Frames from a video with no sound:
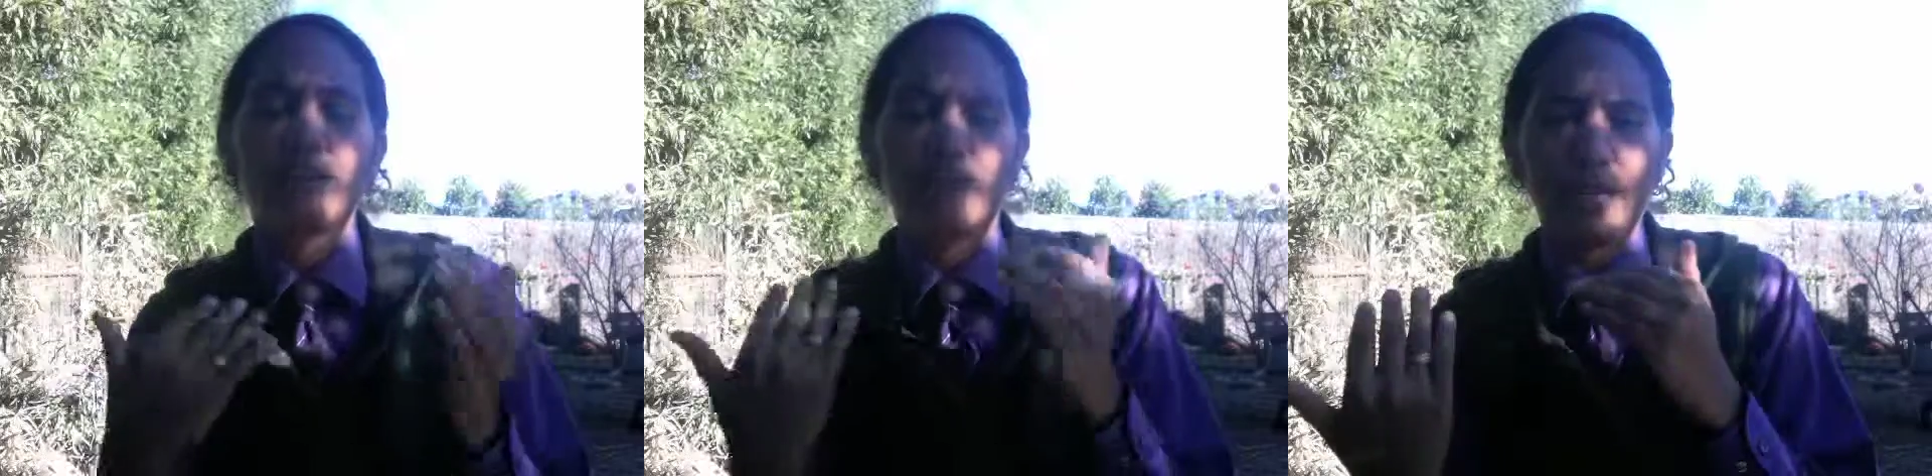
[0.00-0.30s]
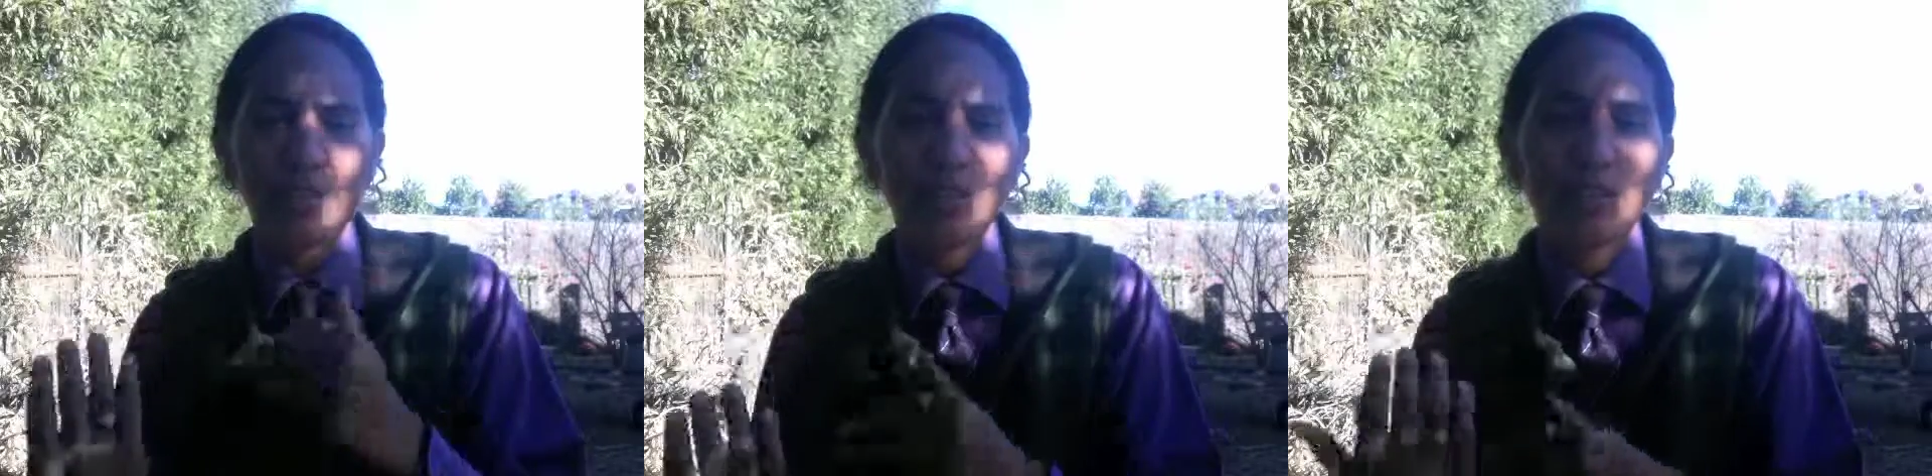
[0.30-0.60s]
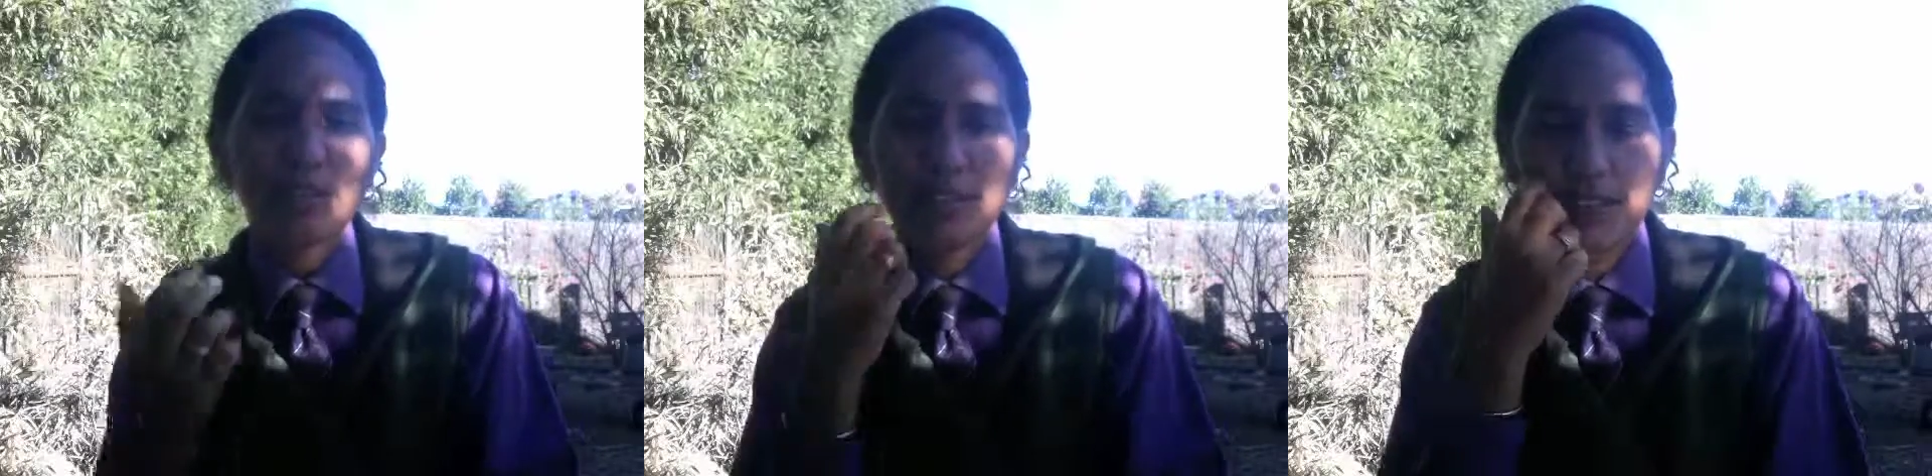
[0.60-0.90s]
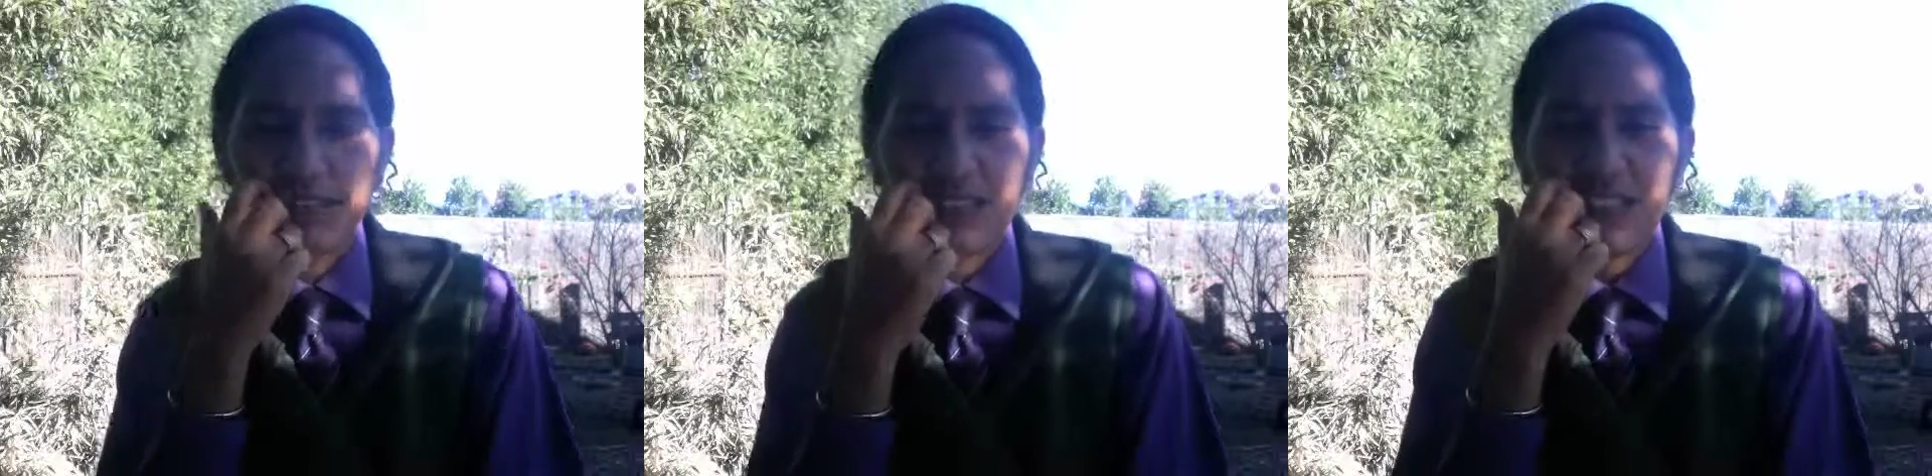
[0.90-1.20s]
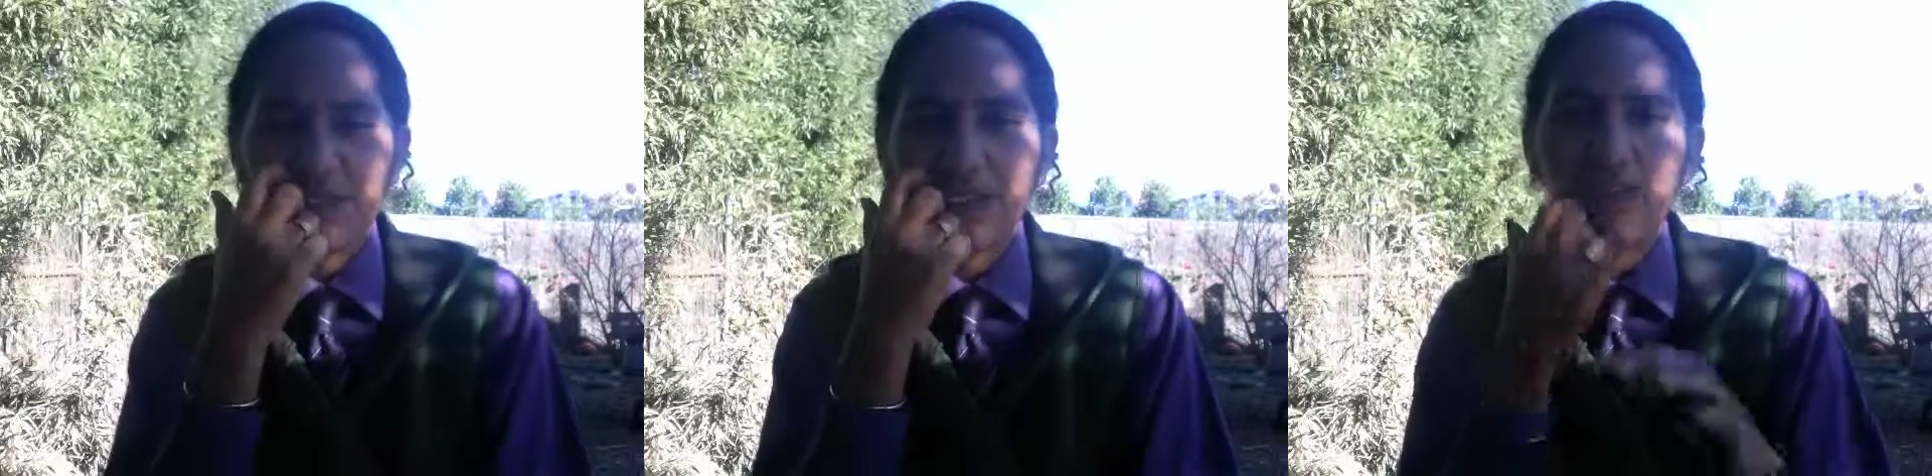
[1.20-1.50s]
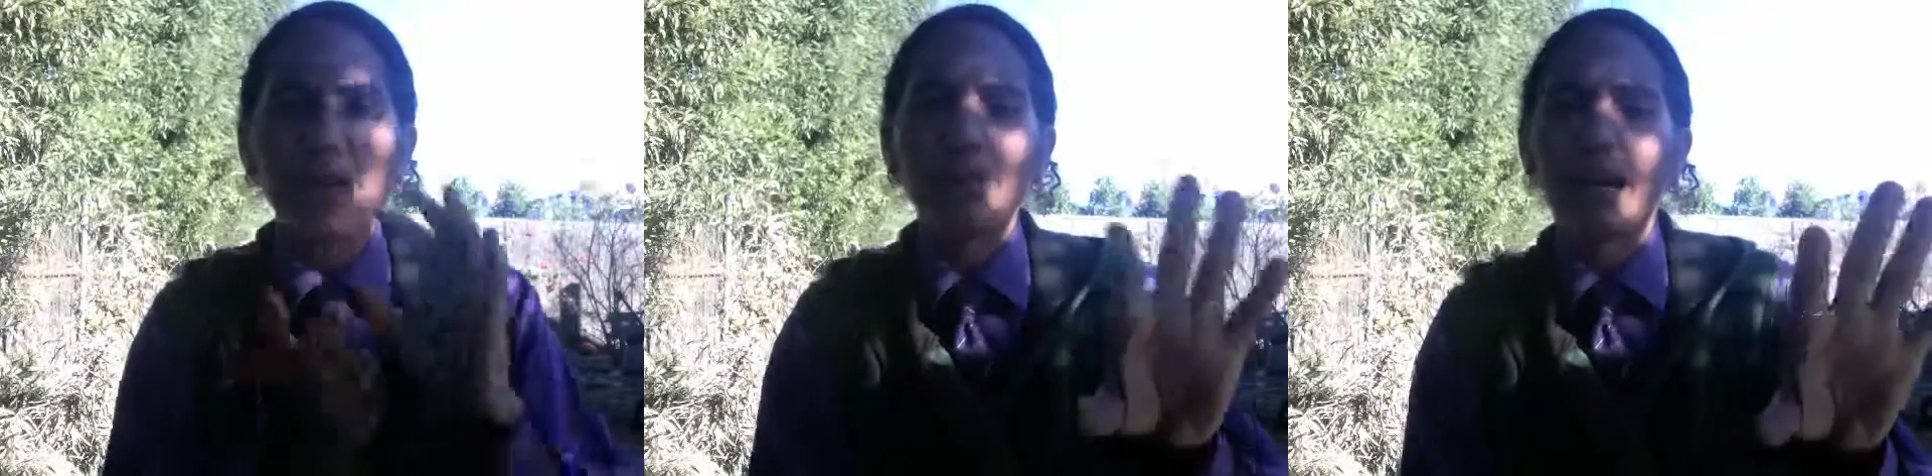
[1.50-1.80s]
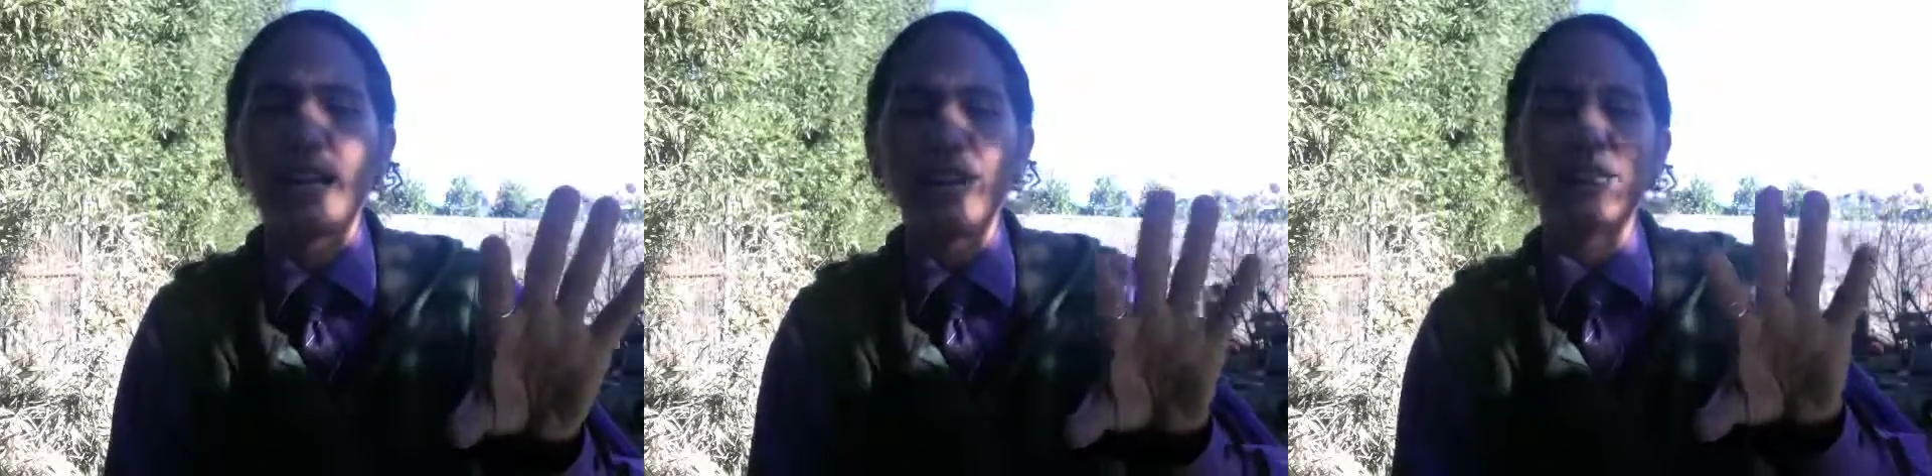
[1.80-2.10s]
my horse into leaving my
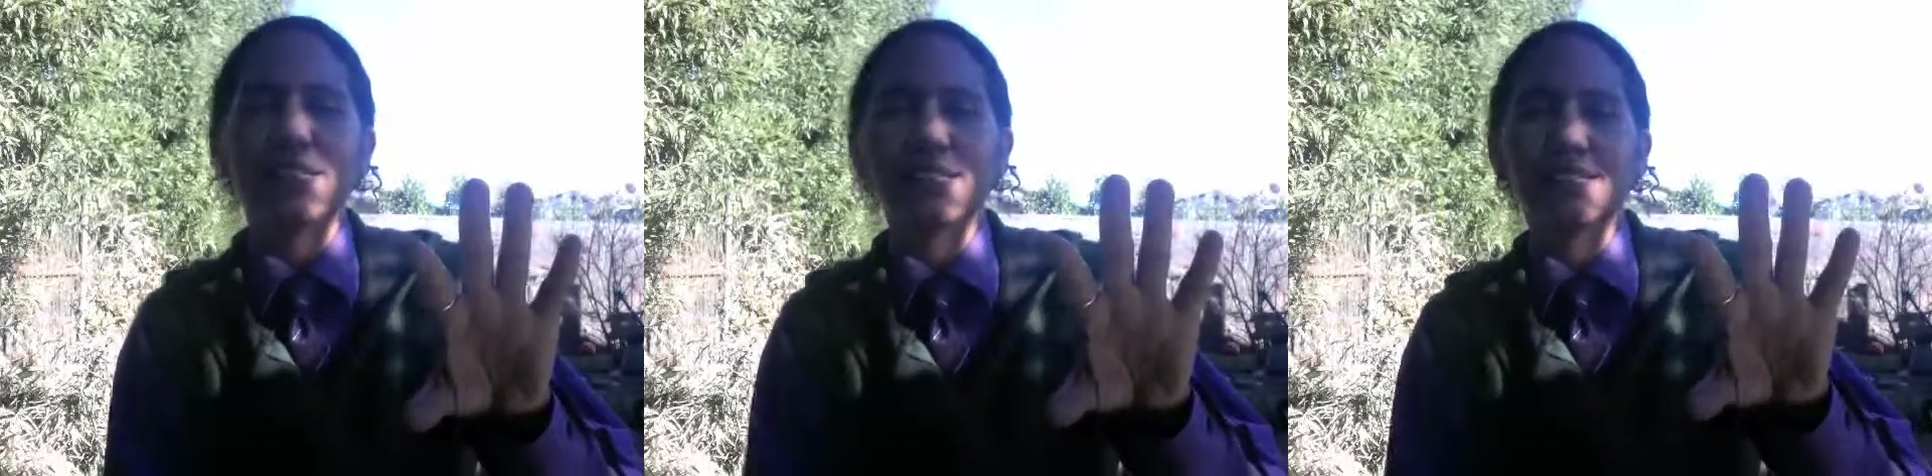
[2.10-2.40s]
body